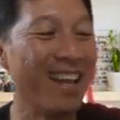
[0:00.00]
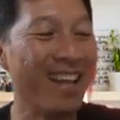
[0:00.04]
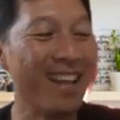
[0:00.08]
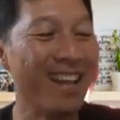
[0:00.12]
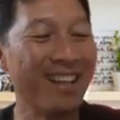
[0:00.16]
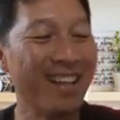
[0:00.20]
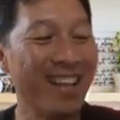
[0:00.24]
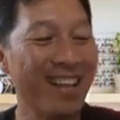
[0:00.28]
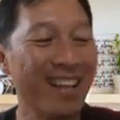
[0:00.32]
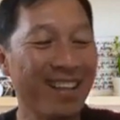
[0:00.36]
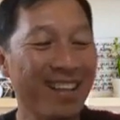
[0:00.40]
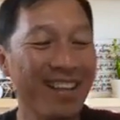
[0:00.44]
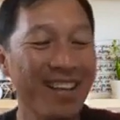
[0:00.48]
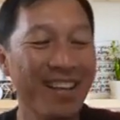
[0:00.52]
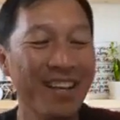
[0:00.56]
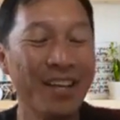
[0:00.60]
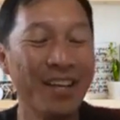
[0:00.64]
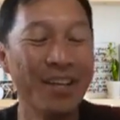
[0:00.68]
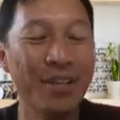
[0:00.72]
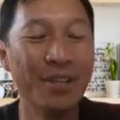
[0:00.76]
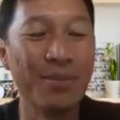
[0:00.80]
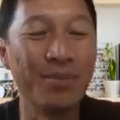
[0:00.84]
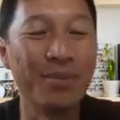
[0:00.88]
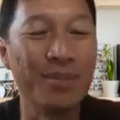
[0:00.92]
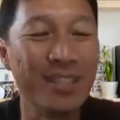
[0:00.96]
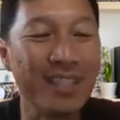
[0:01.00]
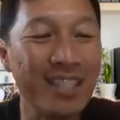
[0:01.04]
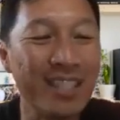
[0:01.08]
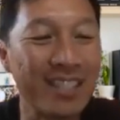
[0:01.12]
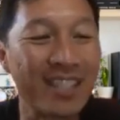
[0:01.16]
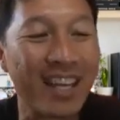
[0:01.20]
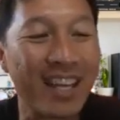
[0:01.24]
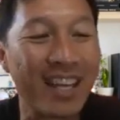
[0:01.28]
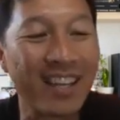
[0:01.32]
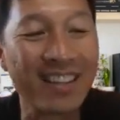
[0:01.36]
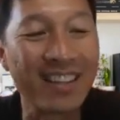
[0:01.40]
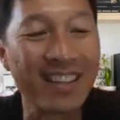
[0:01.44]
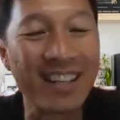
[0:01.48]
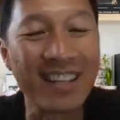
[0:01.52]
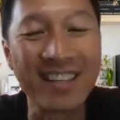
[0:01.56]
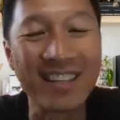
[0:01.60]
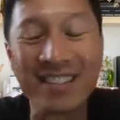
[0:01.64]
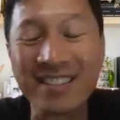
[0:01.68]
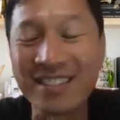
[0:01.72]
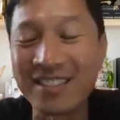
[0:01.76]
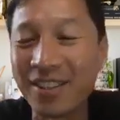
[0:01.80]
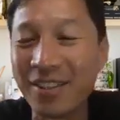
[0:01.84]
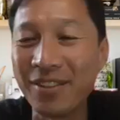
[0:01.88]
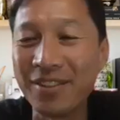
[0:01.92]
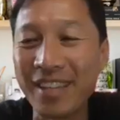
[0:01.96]
And like we just like think
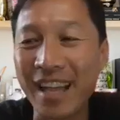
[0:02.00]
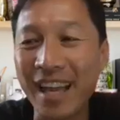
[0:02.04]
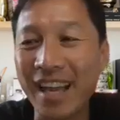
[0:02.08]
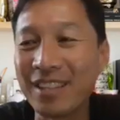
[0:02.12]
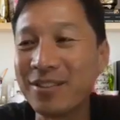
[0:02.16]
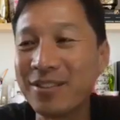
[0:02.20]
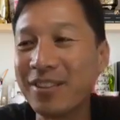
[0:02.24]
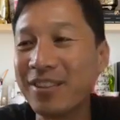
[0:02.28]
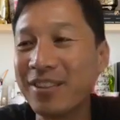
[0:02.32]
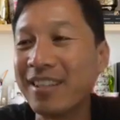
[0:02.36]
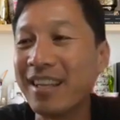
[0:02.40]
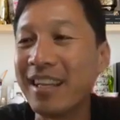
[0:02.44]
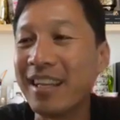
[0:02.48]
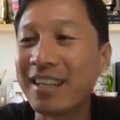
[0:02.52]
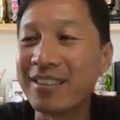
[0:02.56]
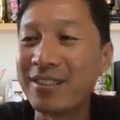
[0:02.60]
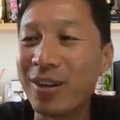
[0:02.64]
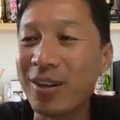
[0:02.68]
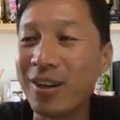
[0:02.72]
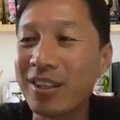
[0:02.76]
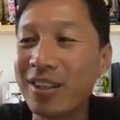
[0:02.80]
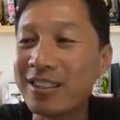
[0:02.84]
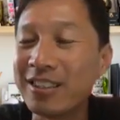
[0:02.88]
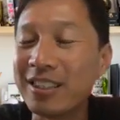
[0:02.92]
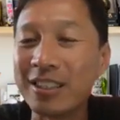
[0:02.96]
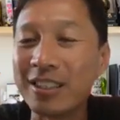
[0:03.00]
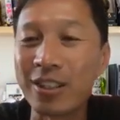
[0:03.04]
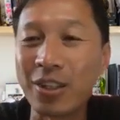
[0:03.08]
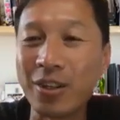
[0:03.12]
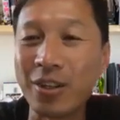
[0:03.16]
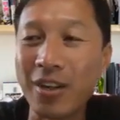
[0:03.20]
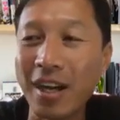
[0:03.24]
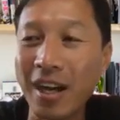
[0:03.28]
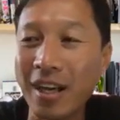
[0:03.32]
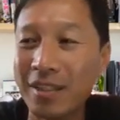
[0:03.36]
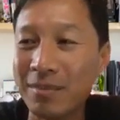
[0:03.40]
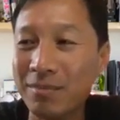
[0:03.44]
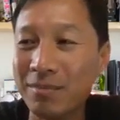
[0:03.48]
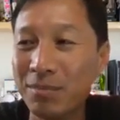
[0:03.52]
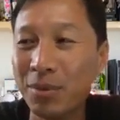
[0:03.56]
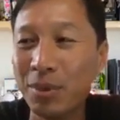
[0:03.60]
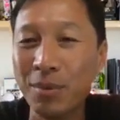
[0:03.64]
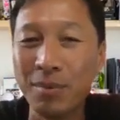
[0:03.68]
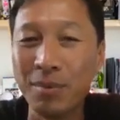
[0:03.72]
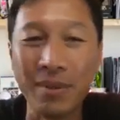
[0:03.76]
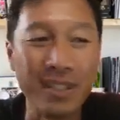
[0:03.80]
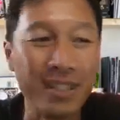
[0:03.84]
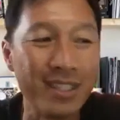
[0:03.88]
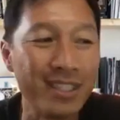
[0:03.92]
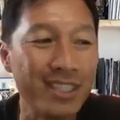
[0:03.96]
it's so natural, like dogs just go out and poop,
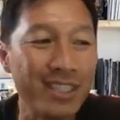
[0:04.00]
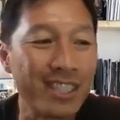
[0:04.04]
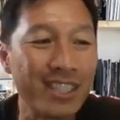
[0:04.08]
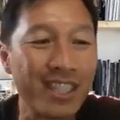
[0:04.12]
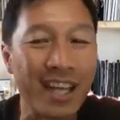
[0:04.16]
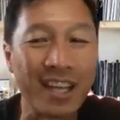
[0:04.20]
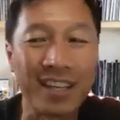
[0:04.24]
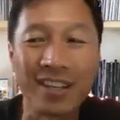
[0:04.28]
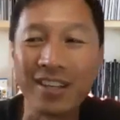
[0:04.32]
and it's just like,